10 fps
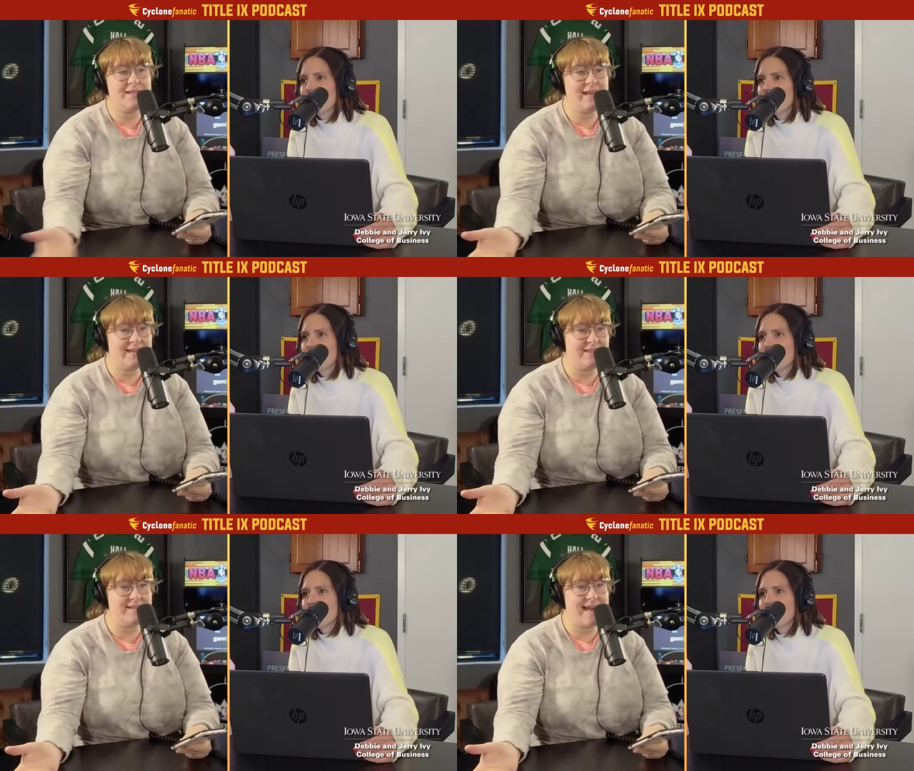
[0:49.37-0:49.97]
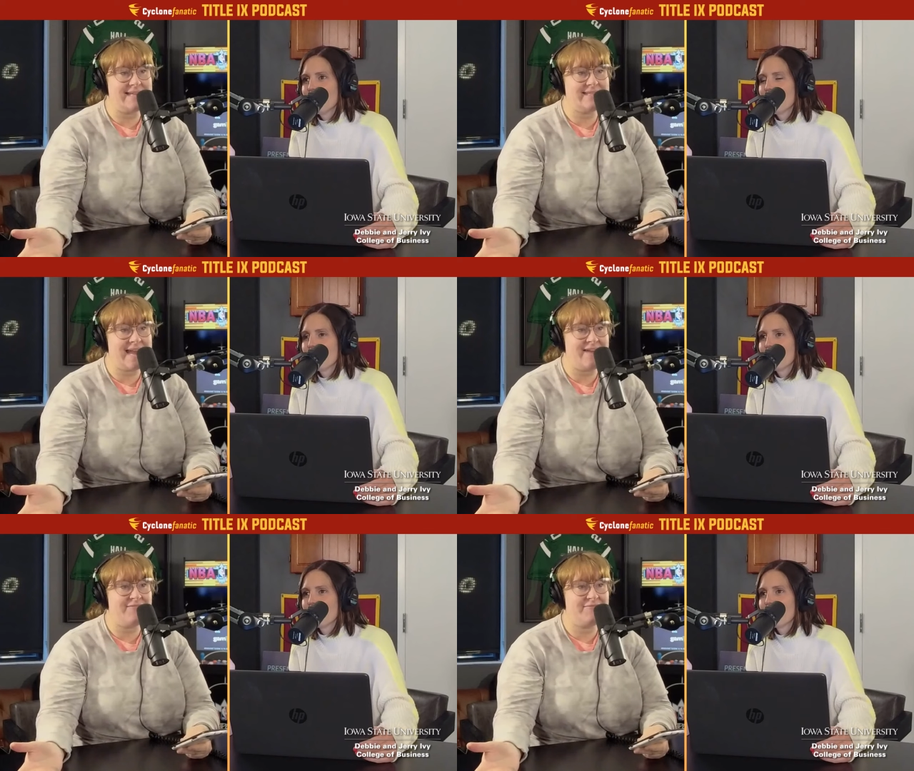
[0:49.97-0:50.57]
Speaker 1: like the last
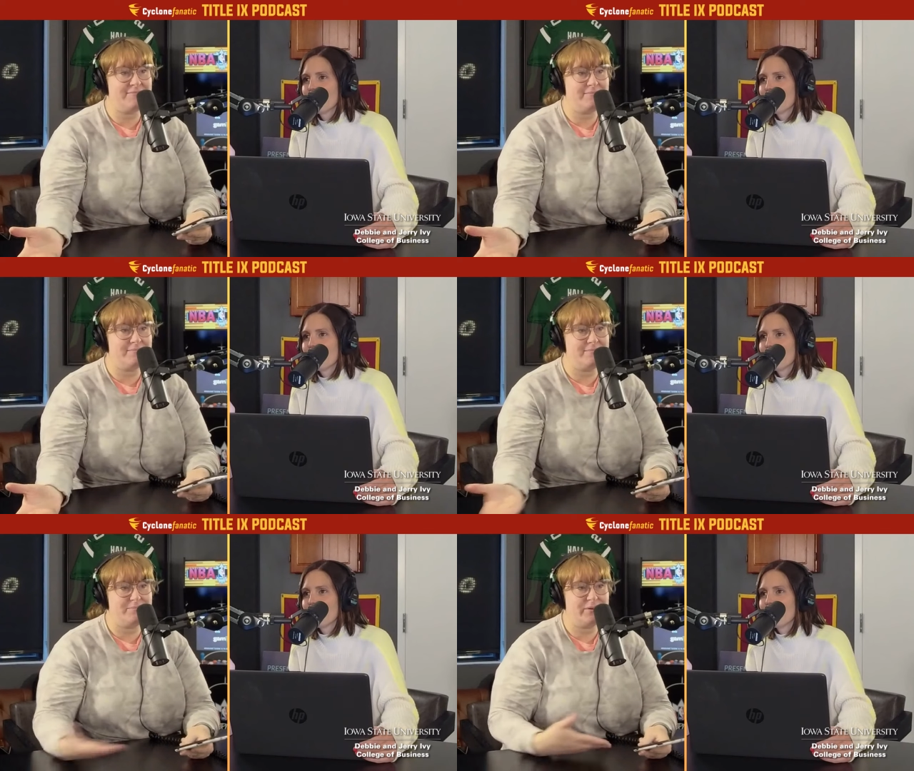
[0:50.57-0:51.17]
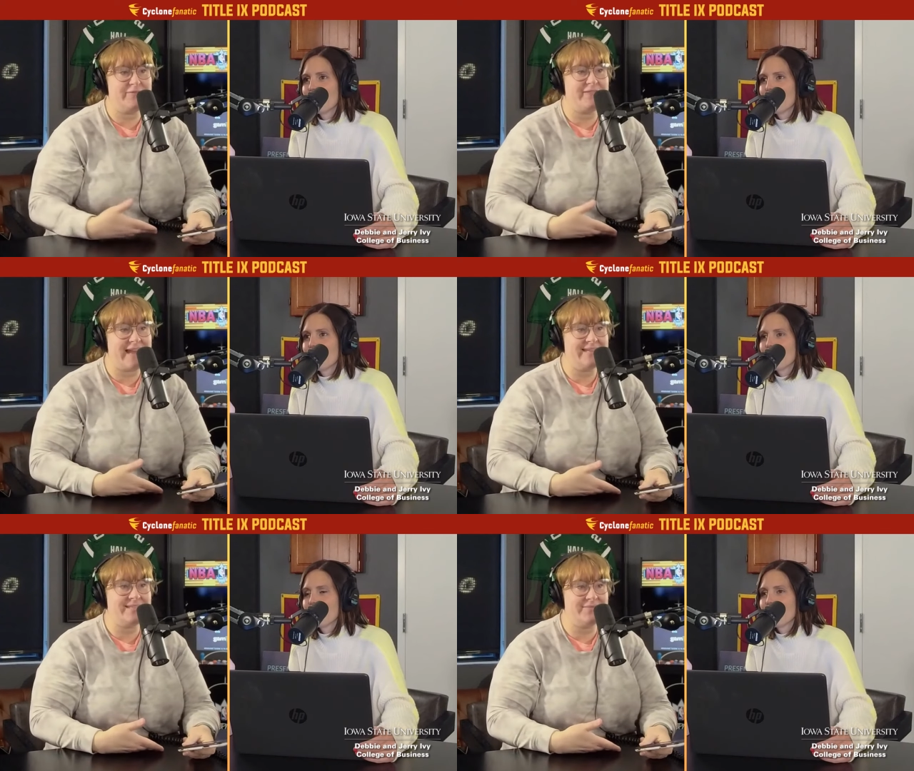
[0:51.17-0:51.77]
half
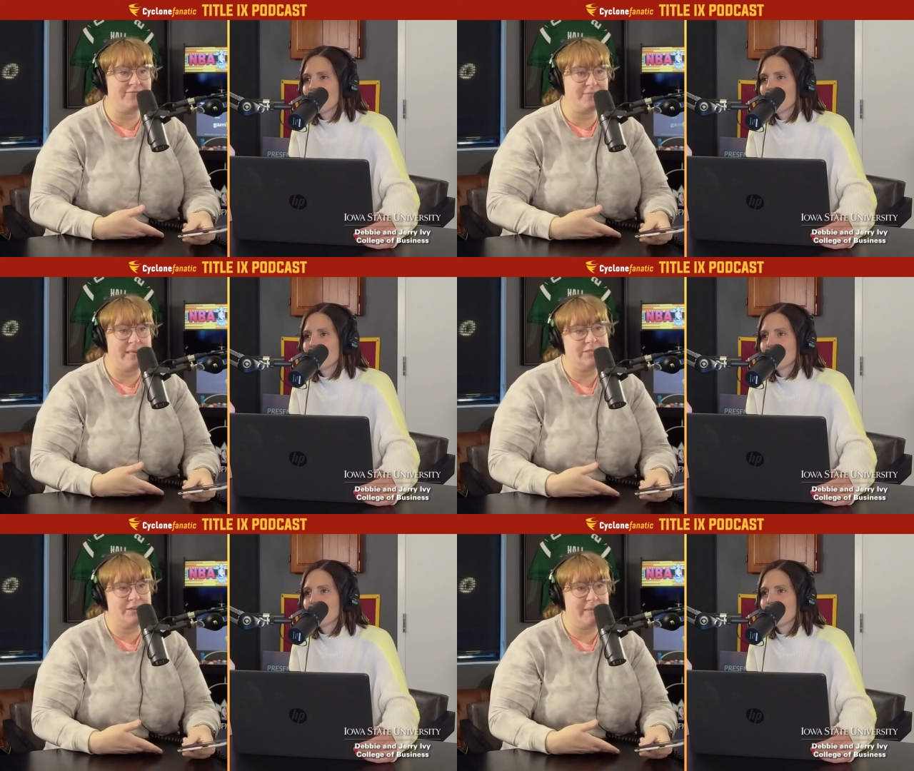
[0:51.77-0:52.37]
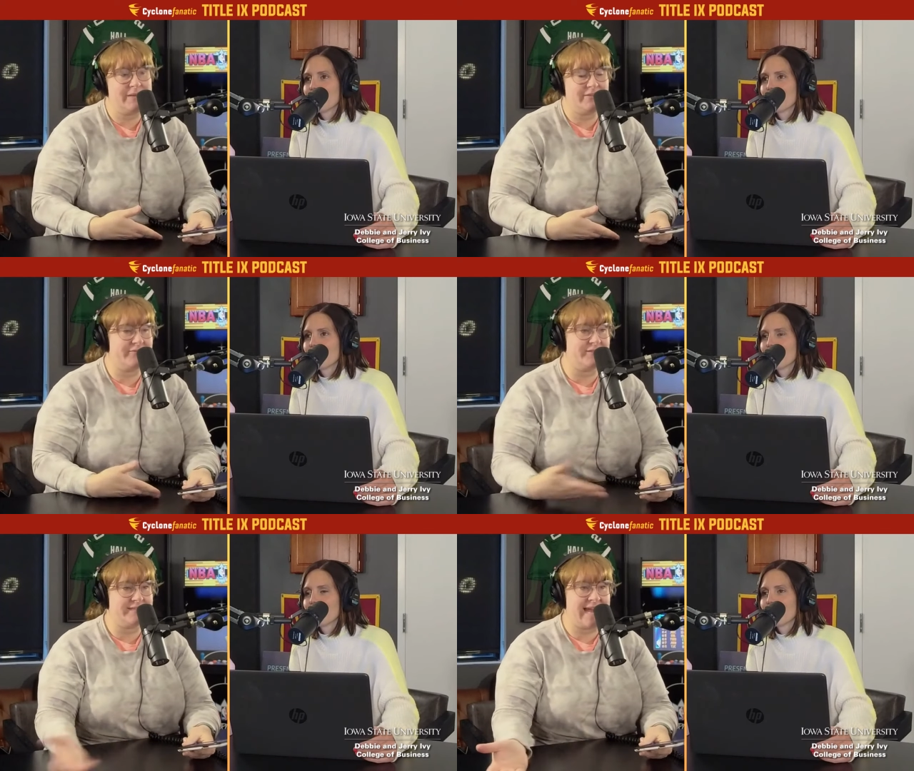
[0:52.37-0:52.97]
provides information about the
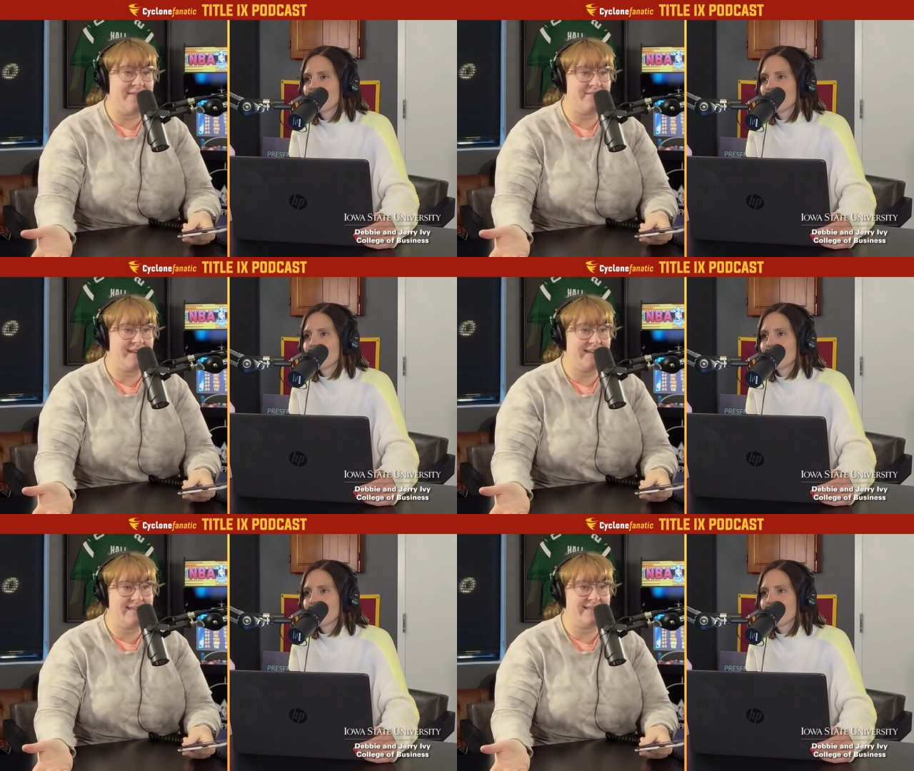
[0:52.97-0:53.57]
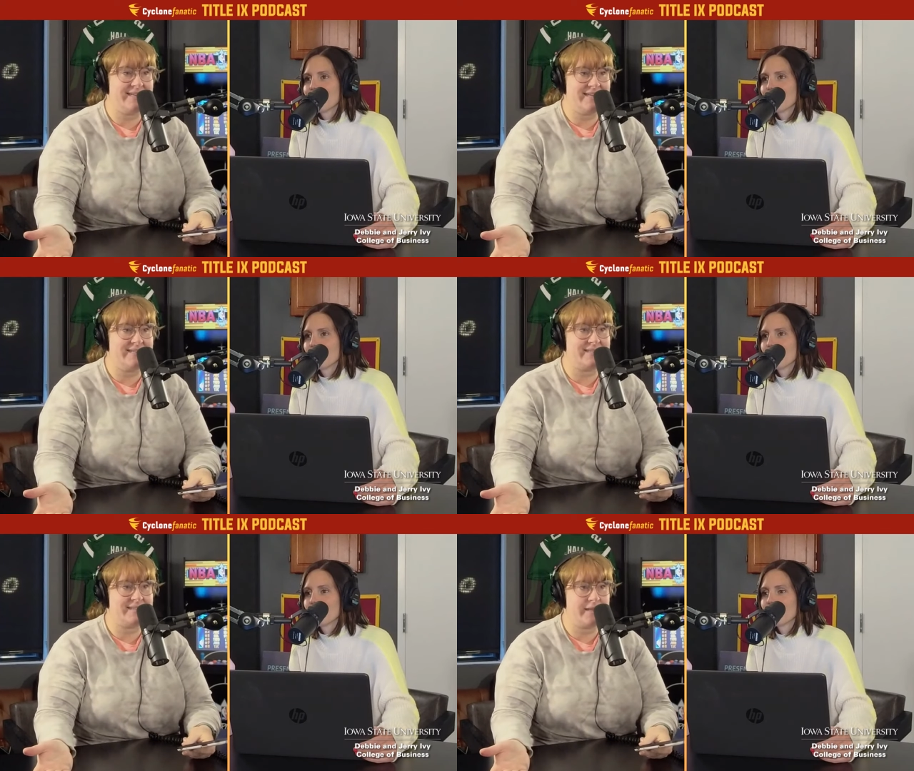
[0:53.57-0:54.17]
first half that I didn't need to
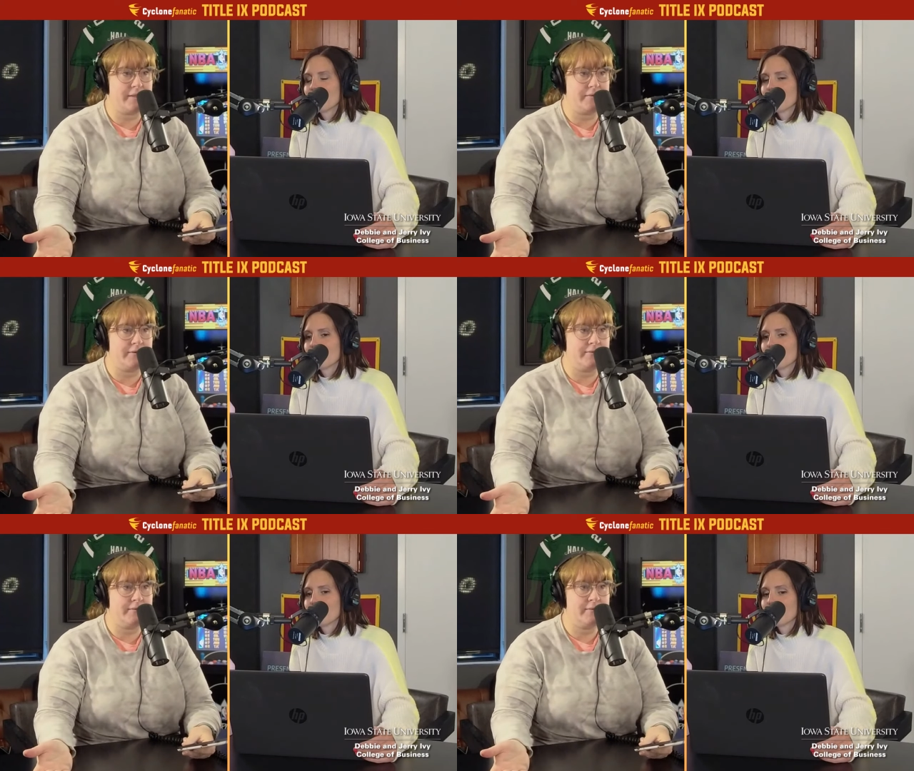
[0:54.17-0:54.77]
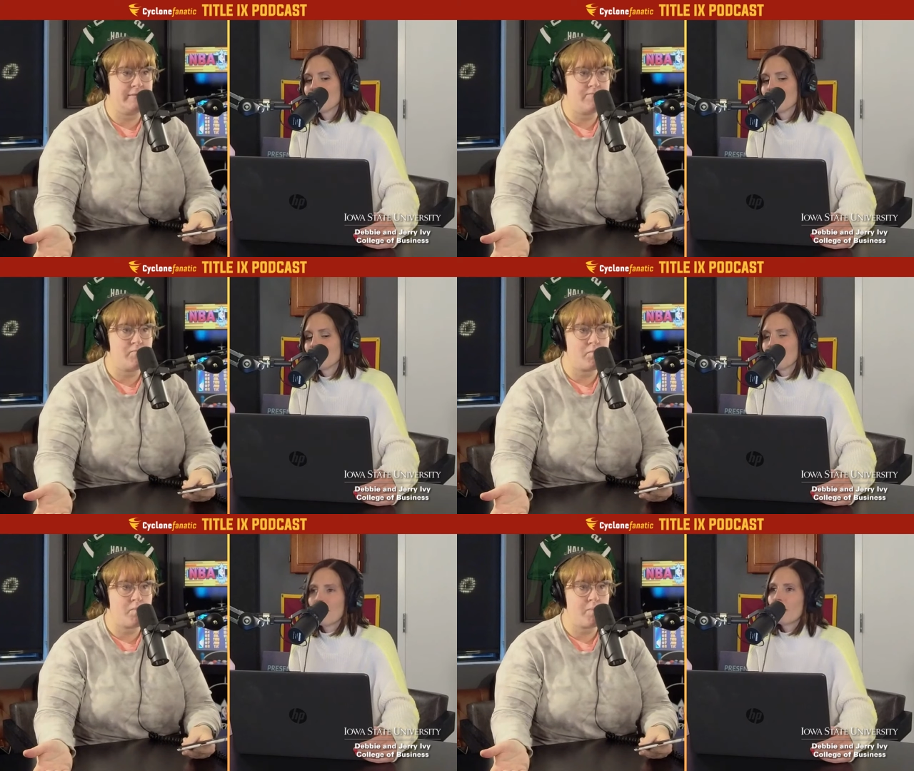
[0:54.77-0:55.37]
sit through.
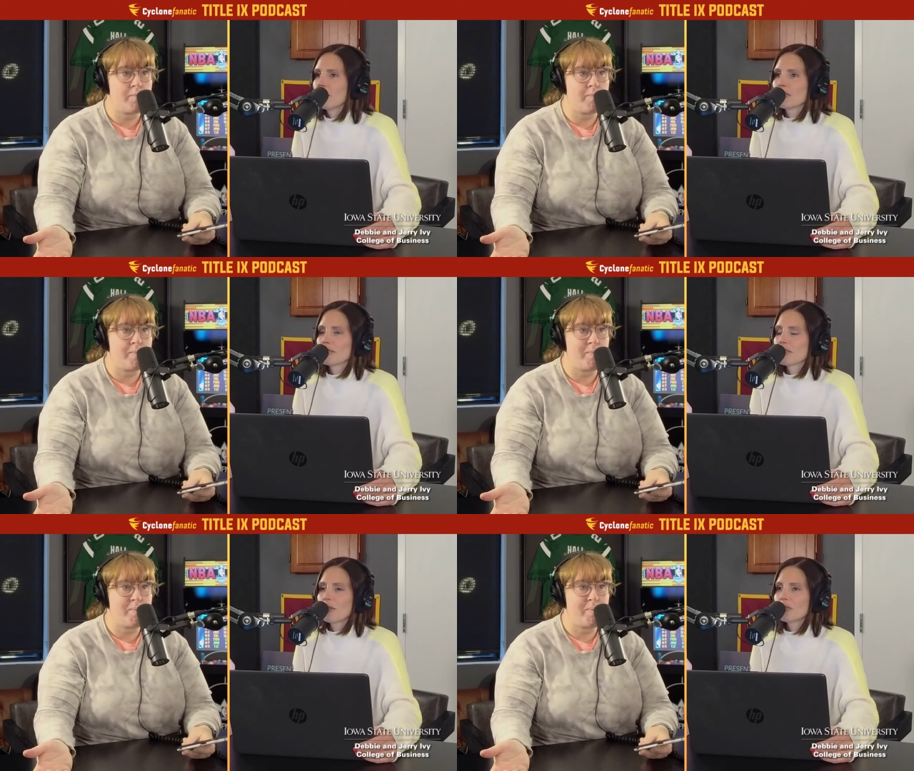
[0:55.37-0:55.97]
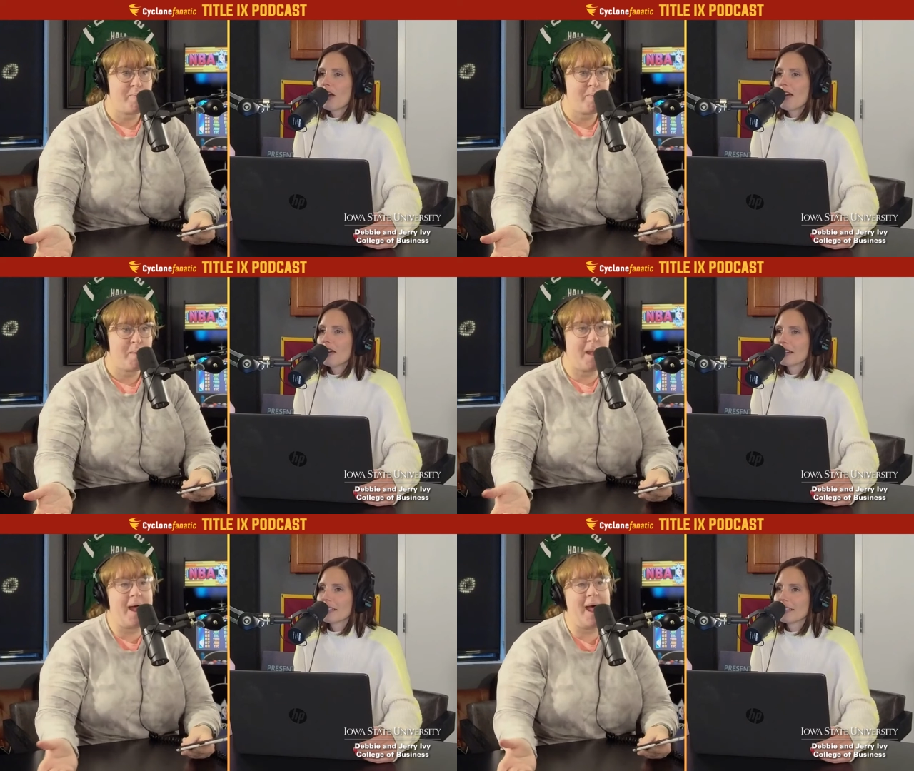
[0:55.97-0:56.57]
Speaker 2: Oh, you're so wrong.